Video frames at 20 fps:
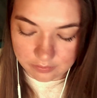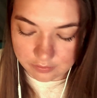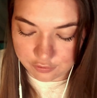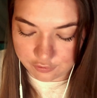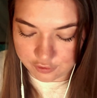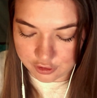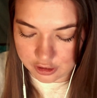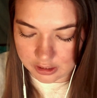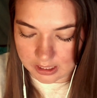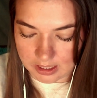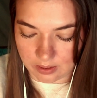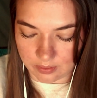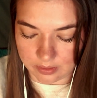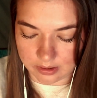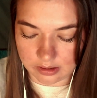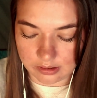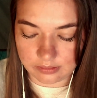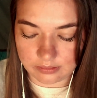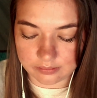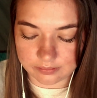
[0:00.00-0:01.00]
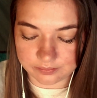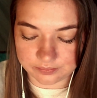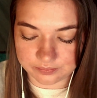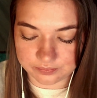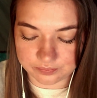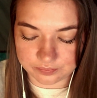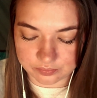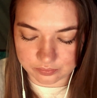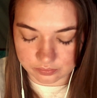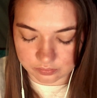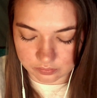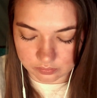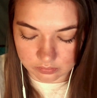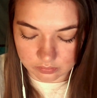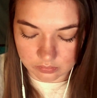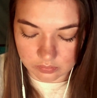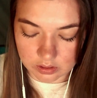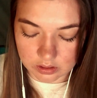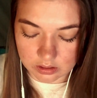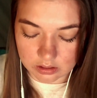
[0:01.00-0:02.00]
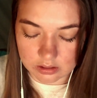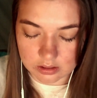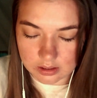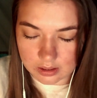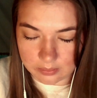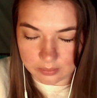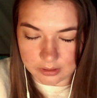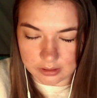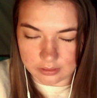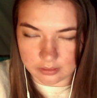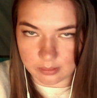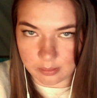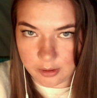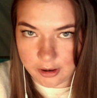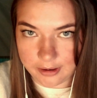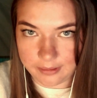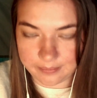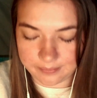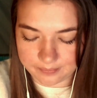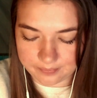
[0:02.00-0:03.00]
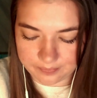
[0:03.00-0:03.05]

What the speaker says: for that one. And we'll do it more.